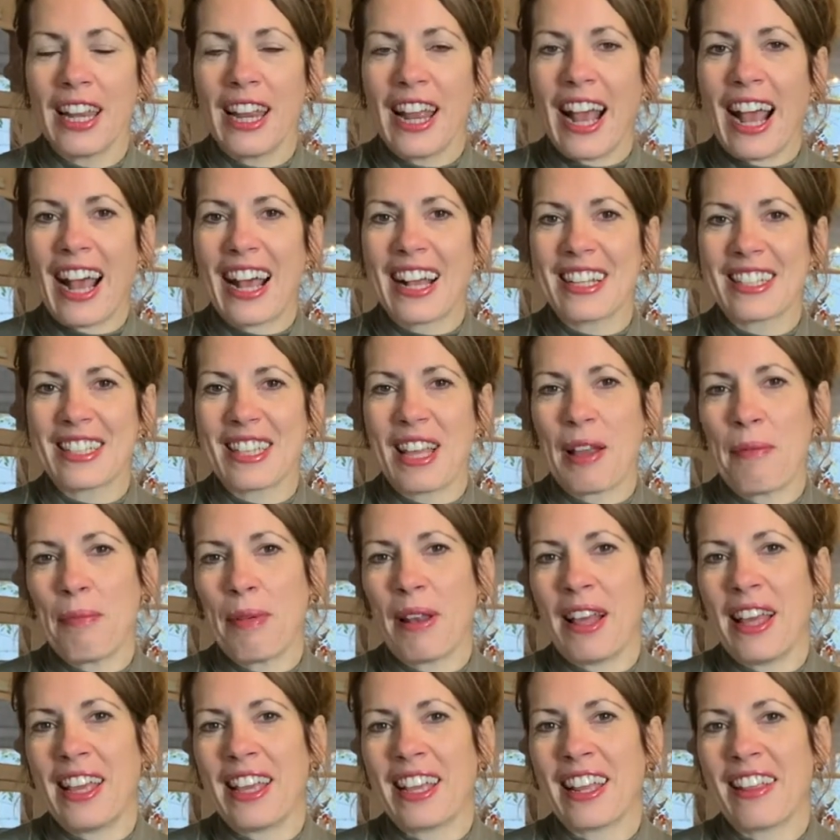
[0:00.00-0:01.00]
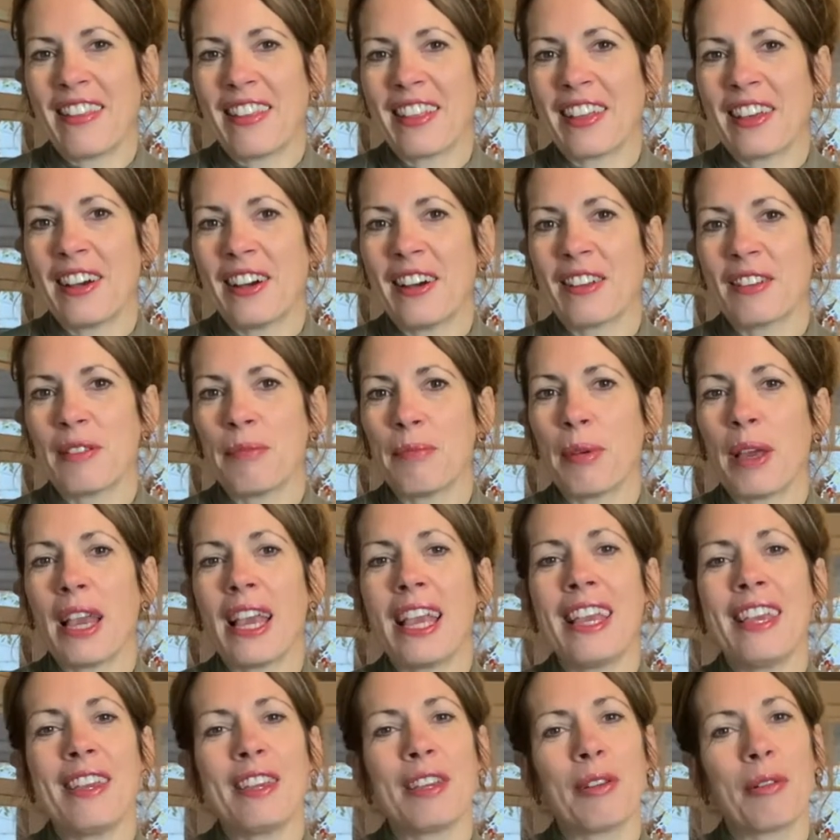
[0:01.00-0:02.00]
as they're playing in the garden. But
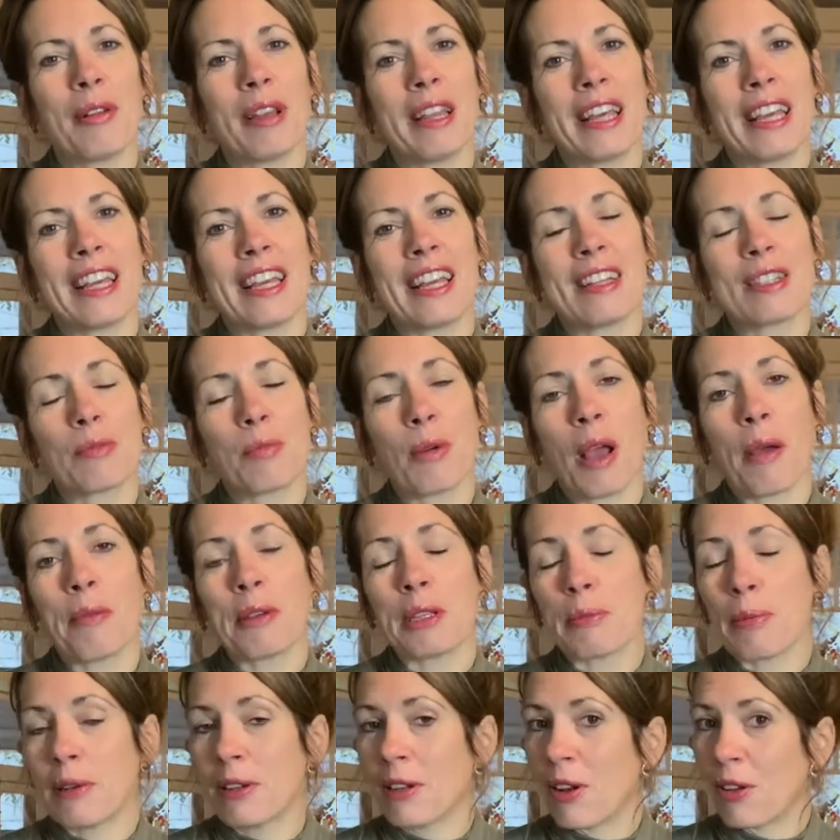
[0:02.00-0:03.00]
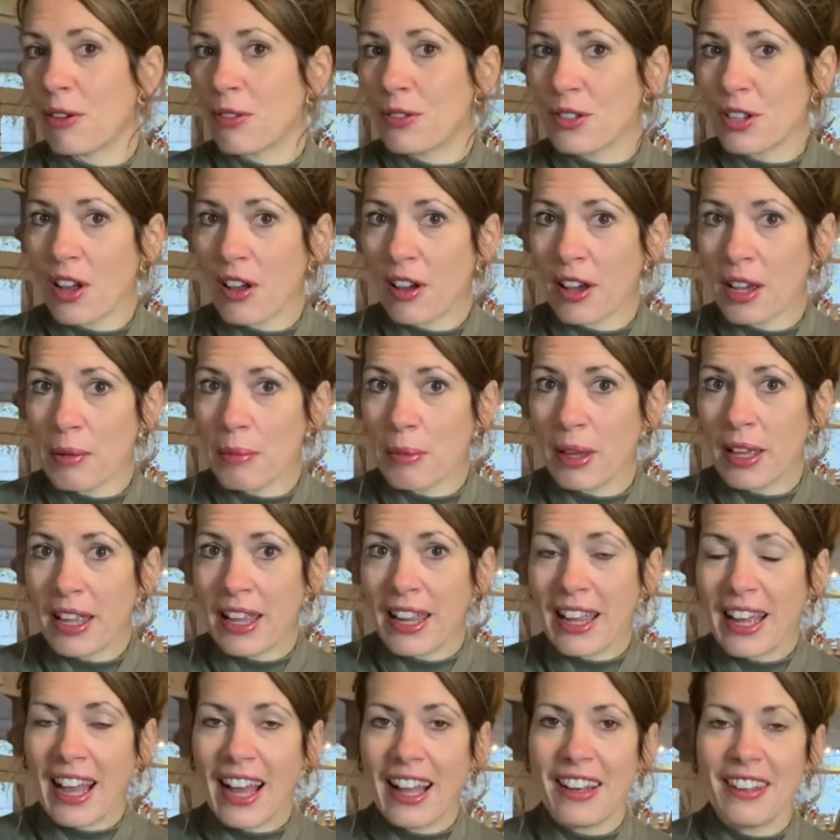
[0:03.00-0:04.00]
equally, it's where we spend a lot of time,
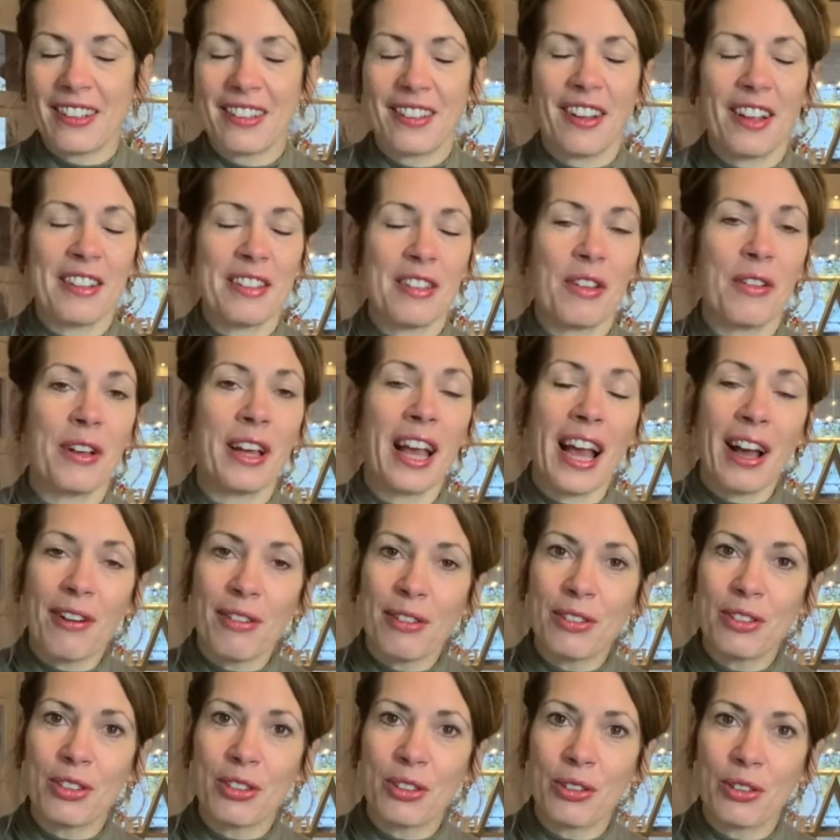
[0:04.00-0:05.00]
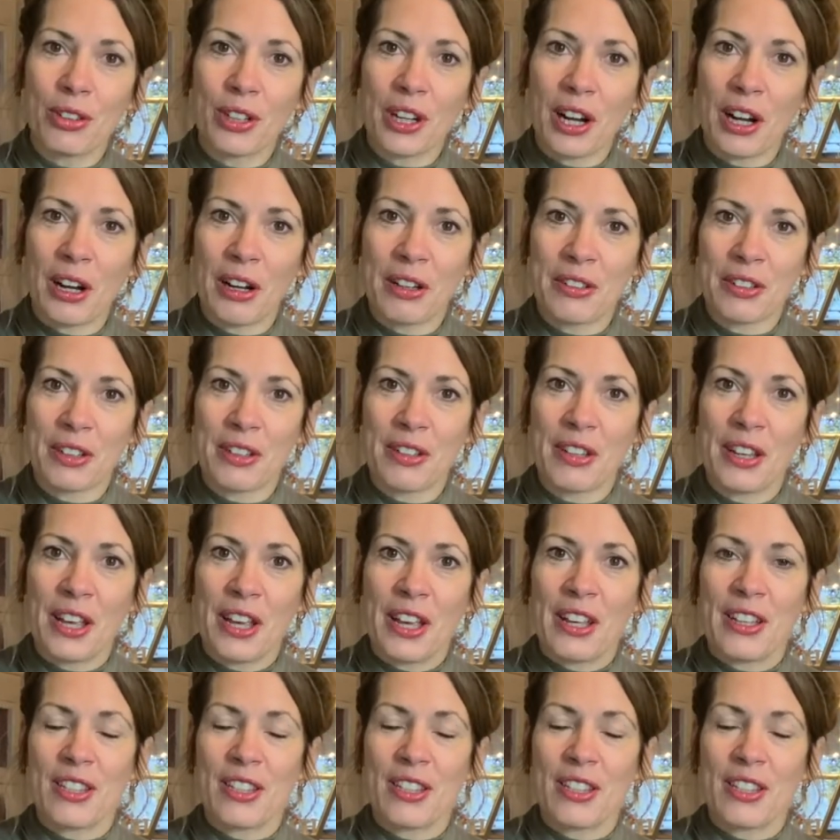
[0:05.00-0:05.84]
and it's nice to look out onto your garden.